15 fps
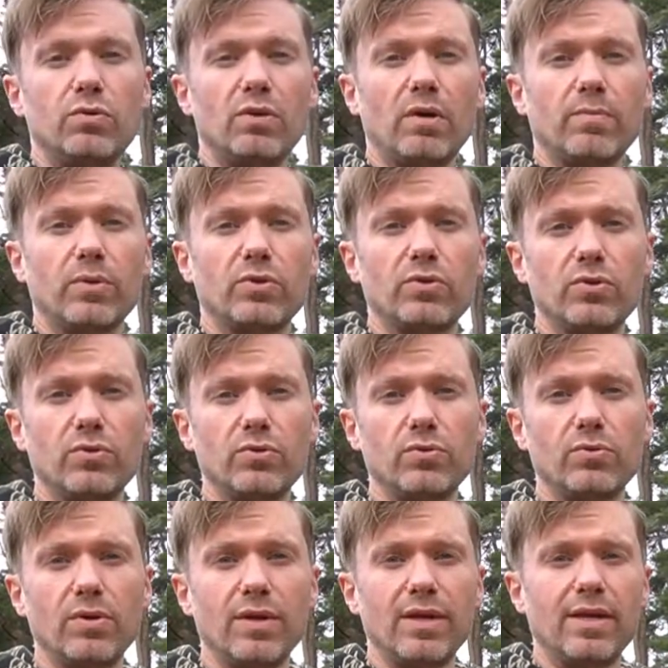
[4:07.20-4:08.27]
number two.
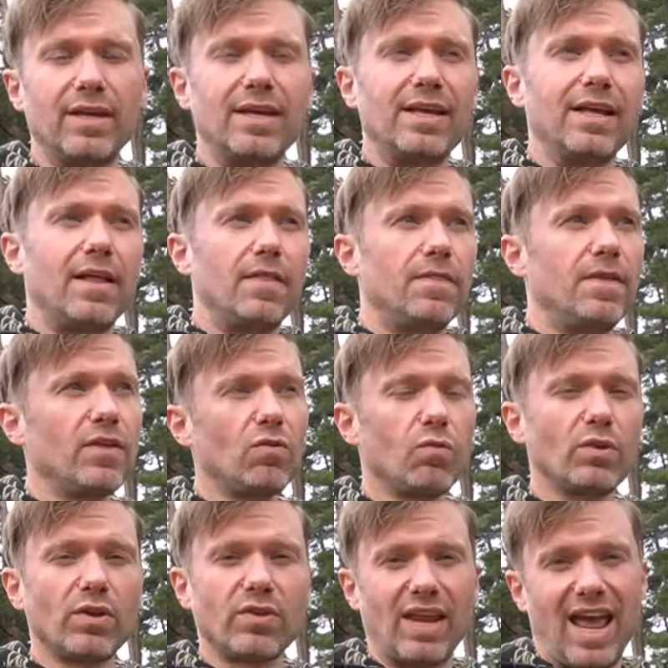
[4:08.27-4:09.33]
This one
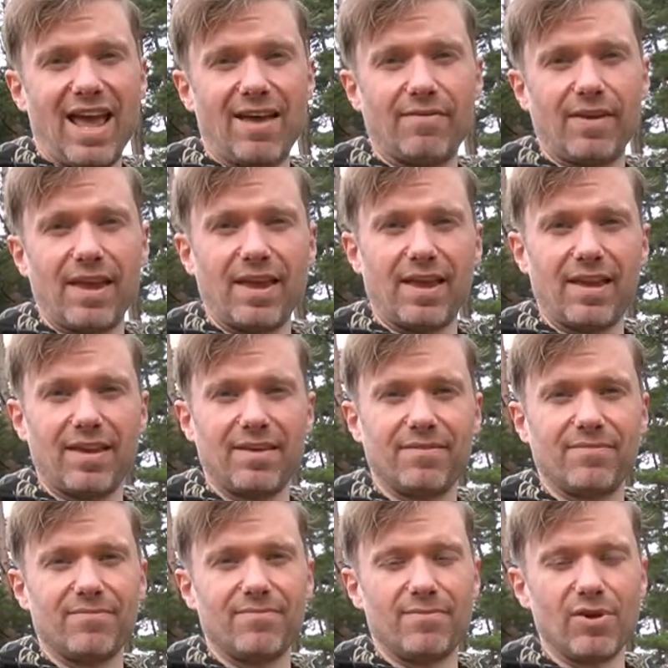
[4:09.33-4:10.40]
doesn't have a
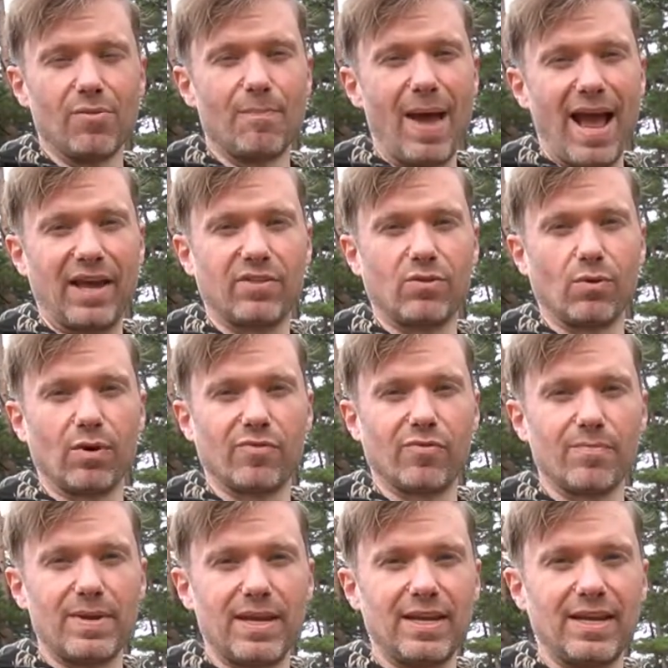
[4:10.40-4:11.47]
real backstory for
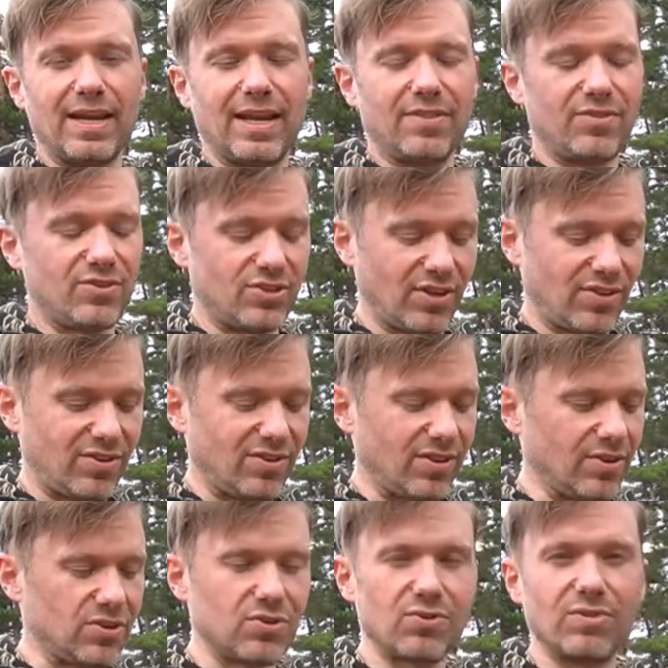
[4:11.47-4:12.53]
me. It's just a
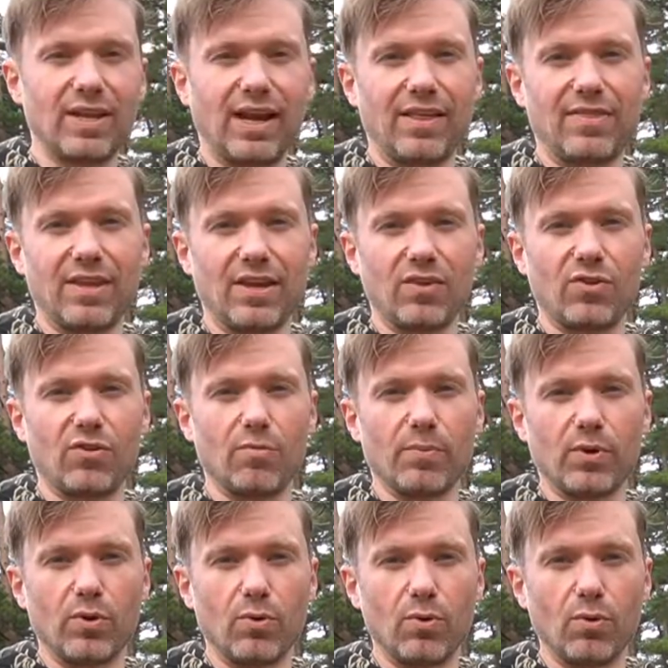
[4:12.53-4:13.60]
shoe that I think is super
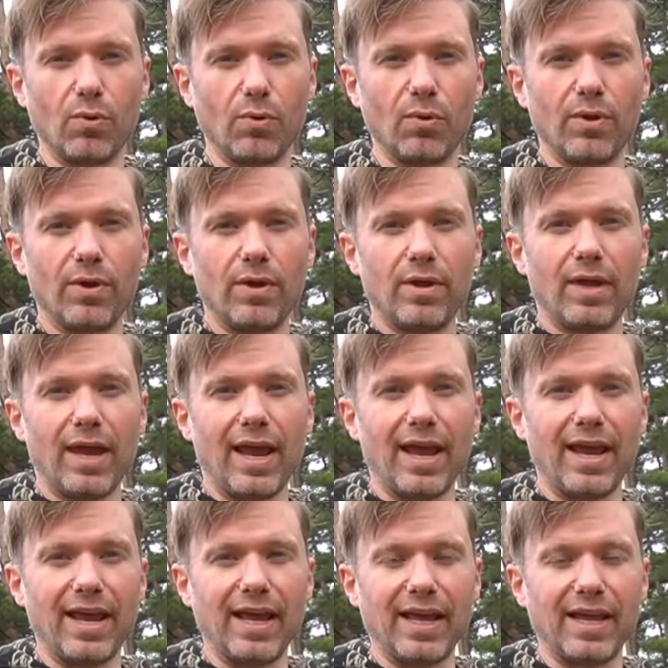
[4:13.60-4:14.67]
cool,
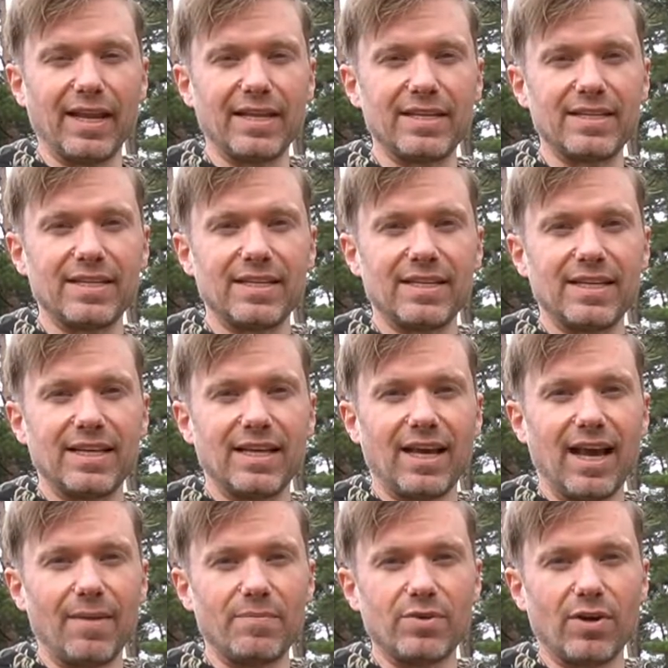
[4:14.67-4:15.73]
and
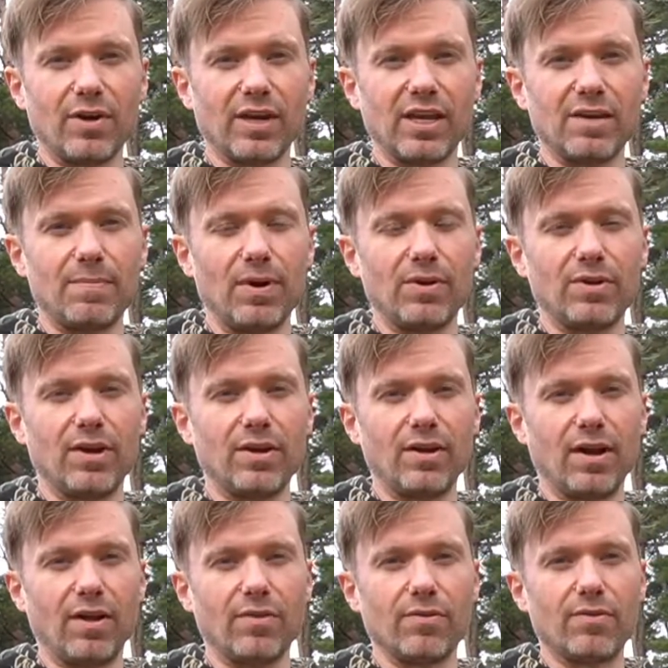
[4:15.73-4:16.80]
I'm talking about none
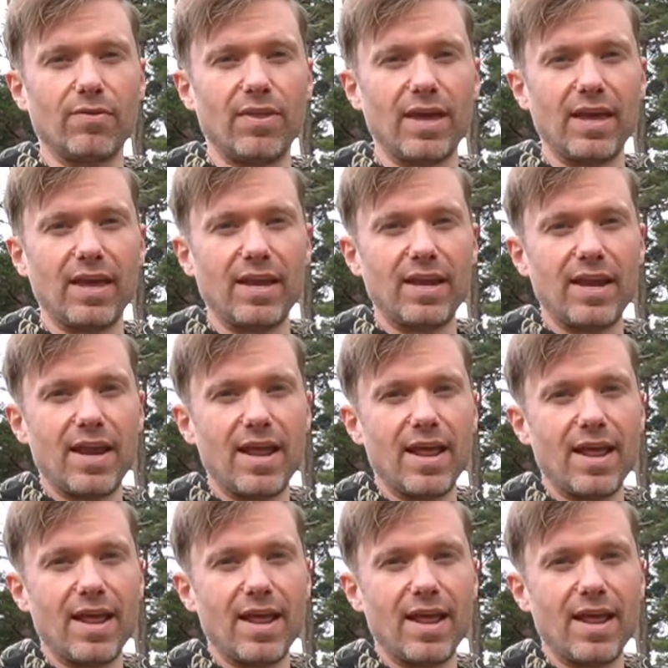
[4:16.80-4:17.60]
other than,